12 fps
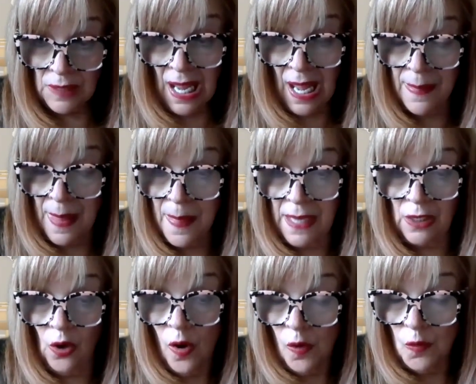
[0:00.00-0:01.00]
and then they
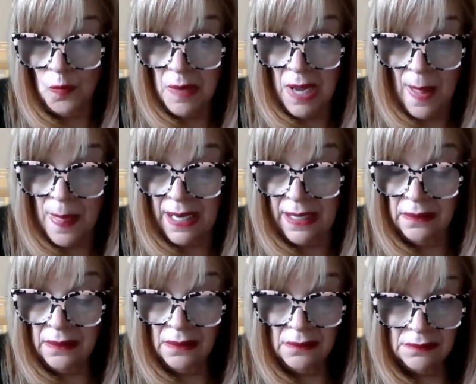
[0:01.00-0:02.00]
go home and
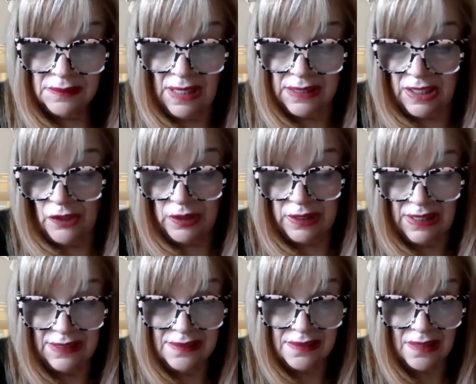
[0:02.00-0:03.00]
they take care of
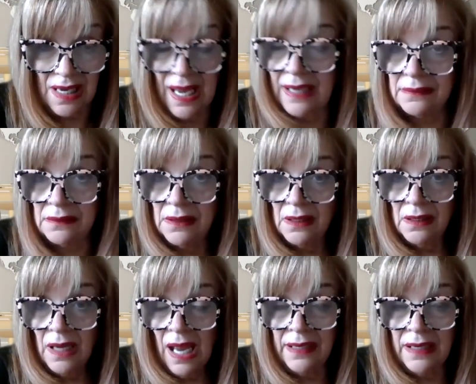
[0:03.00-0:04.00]
kids and
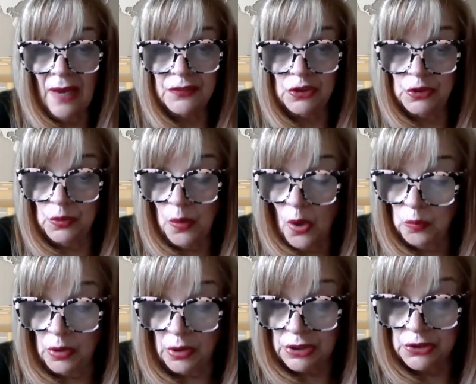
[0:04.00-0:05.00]
have to do
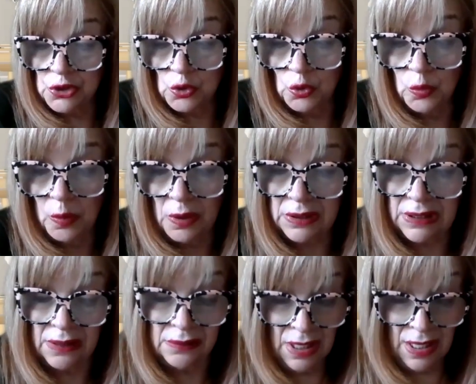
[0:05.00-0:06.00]
homework and schoolwork
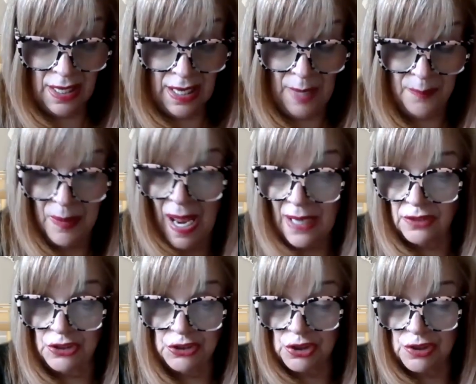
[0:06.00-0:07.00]
and pack
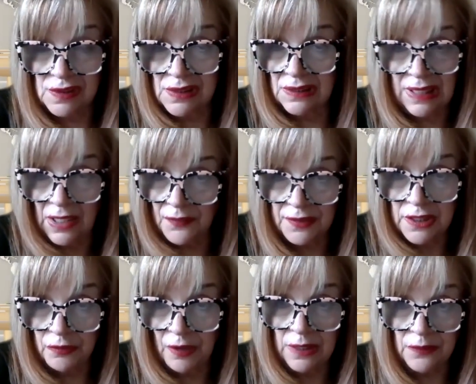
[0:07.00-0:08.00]
lunches and get
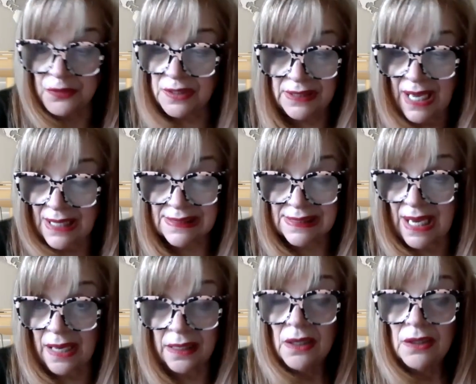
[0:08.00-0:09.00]
everything ready for the next
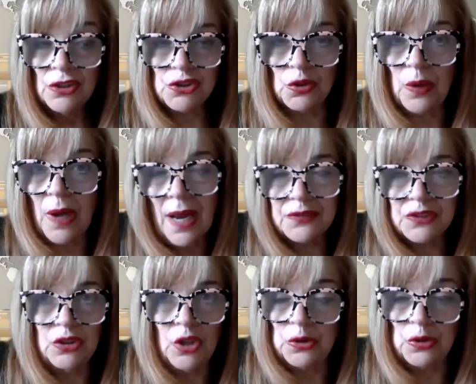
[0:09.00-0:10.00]
day. So you have to
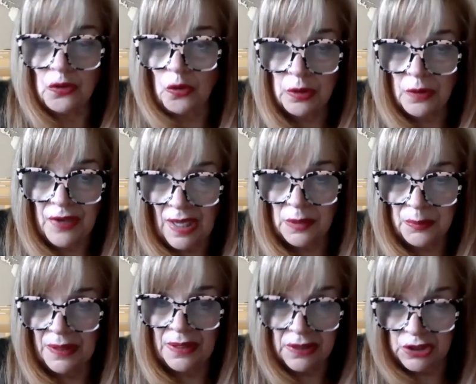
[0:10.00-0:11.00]
know your own
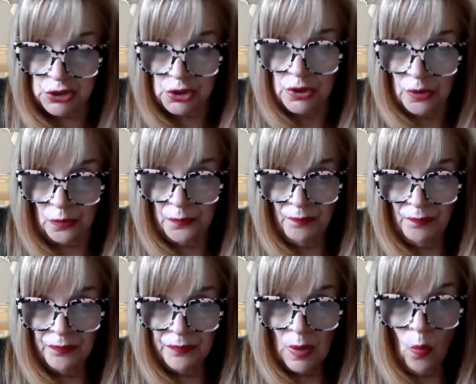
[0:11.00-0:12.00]
availability too.
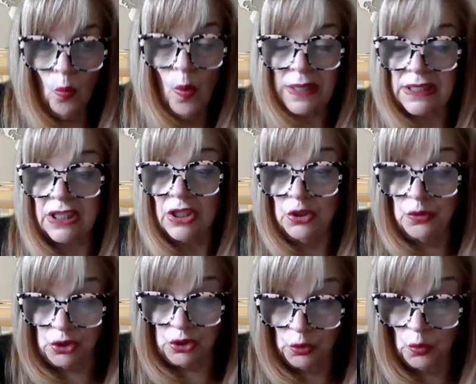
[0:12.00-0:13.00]
What can you
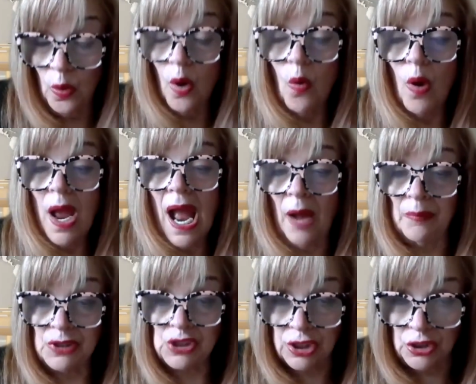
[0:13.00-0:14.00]
do? How
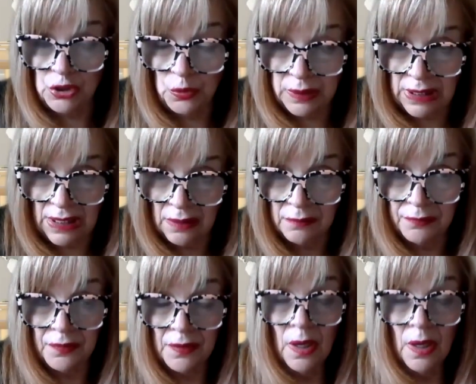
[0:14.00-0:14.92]
much can you give?